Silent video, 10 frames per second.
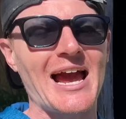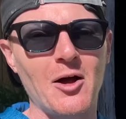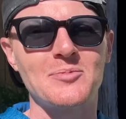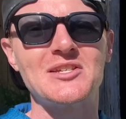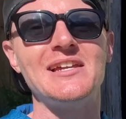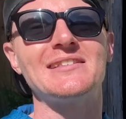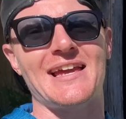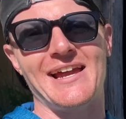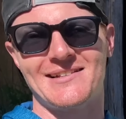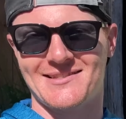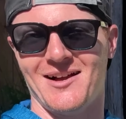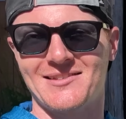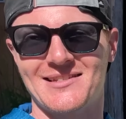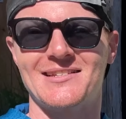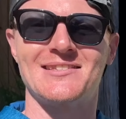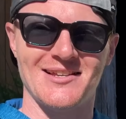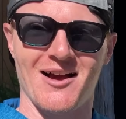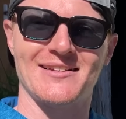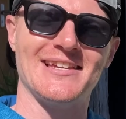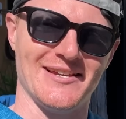Alp cheese and sausage
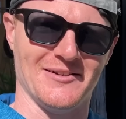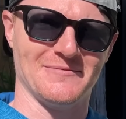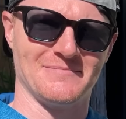stocked here.